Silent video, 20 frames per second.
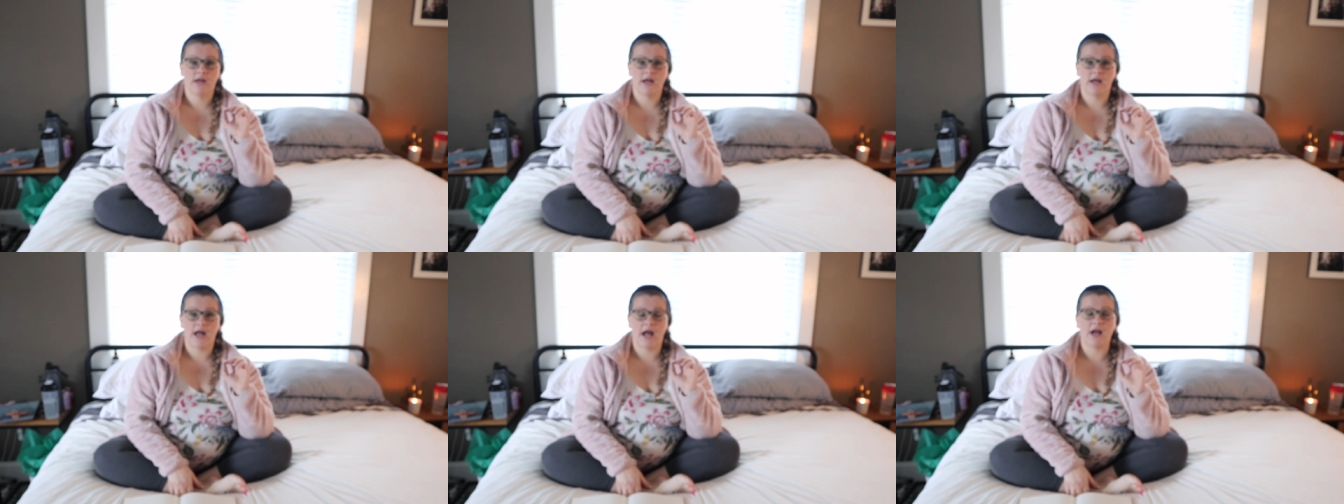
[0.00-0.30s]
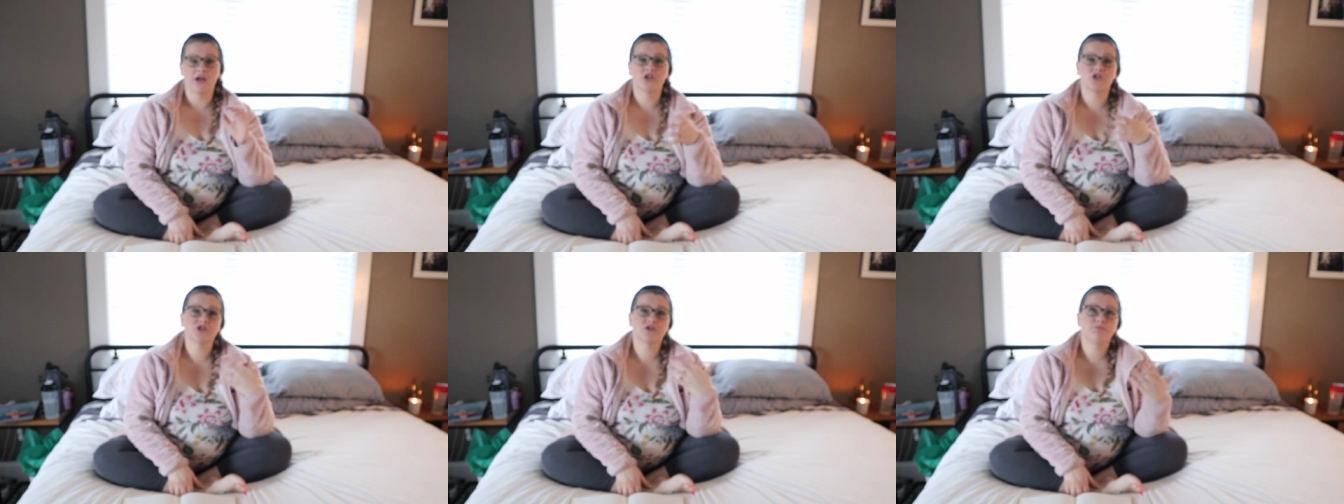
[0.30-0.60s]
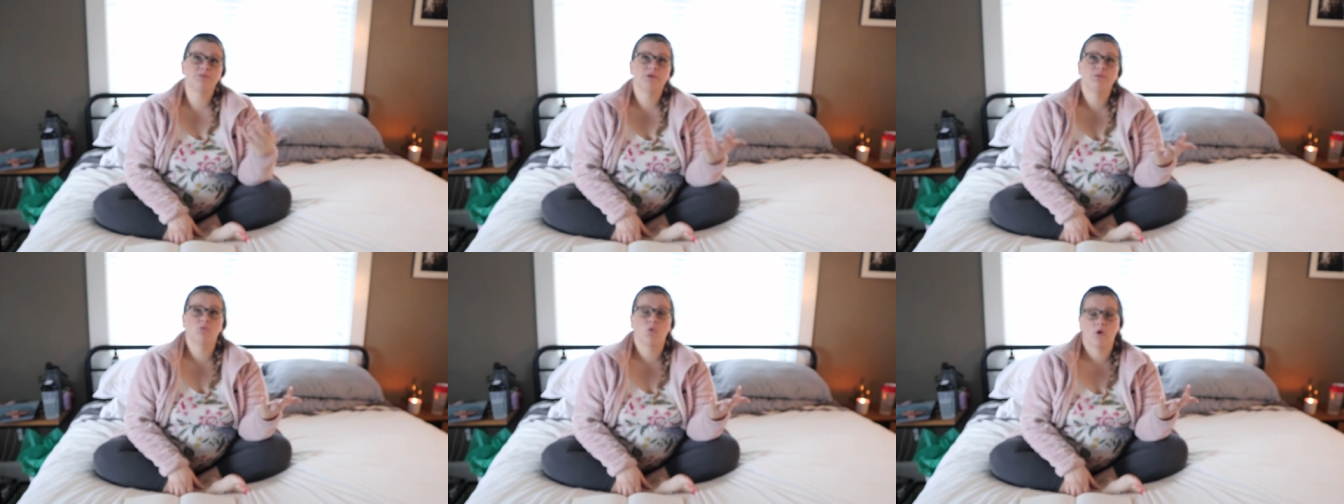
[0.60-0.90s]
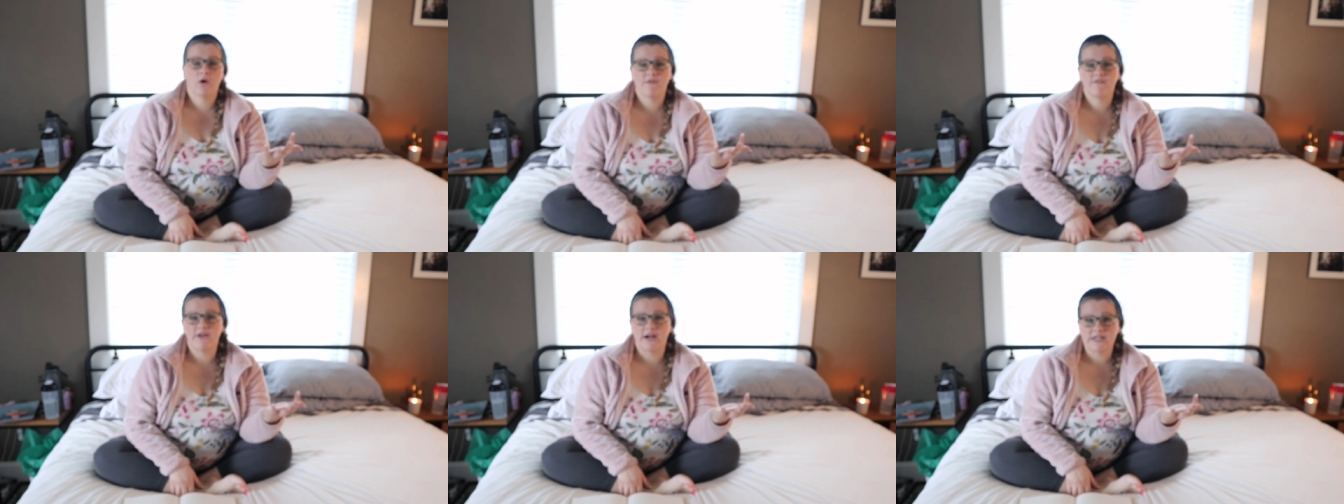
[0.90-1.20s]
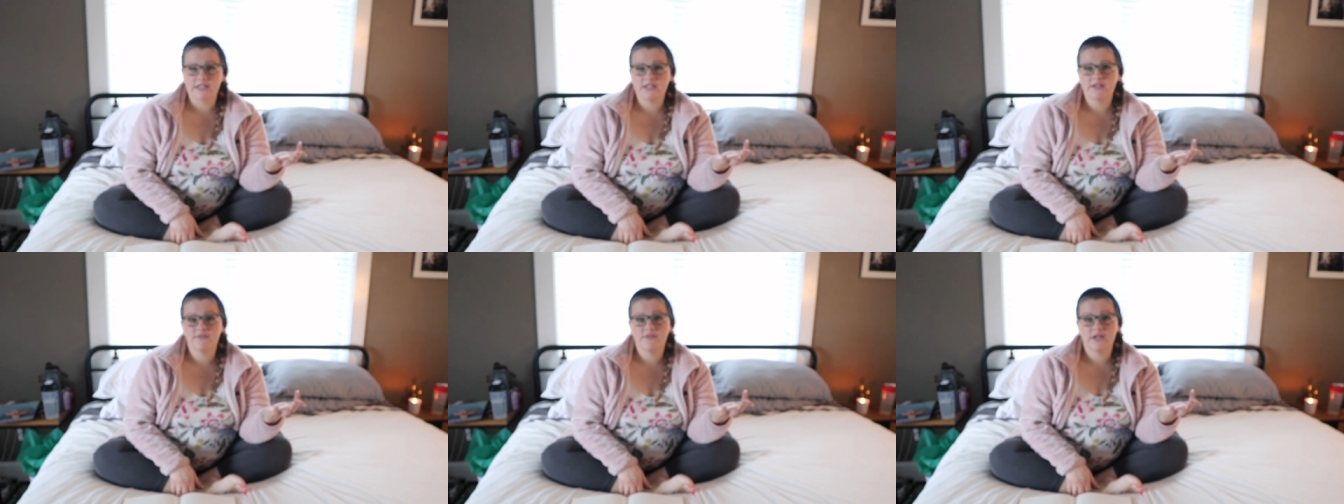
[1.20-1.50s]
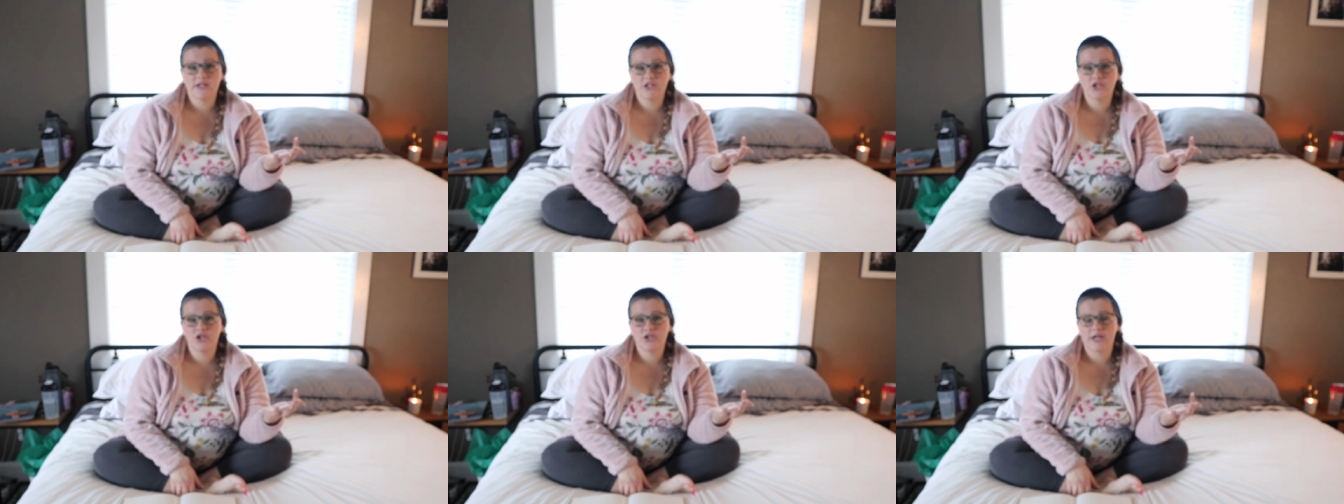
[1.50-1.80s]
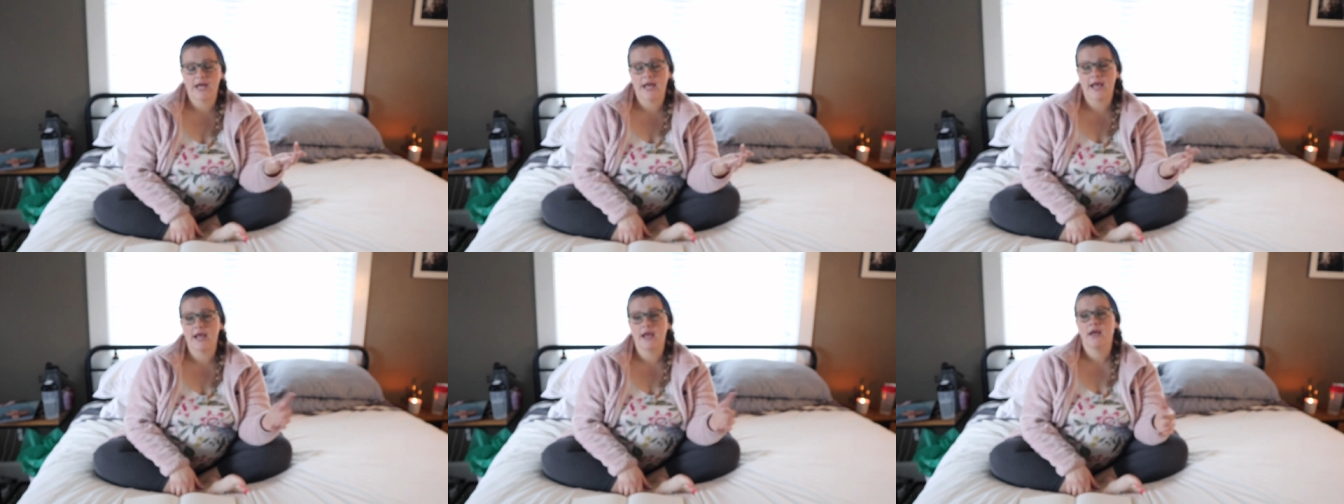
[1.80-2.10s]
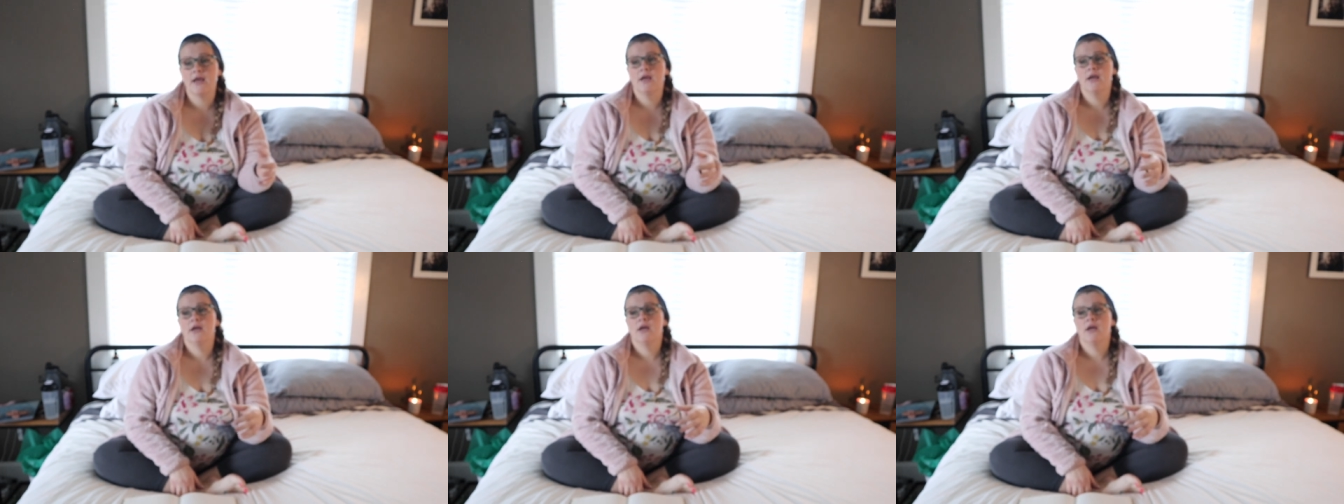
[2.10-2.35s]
how to just be more effective in your day.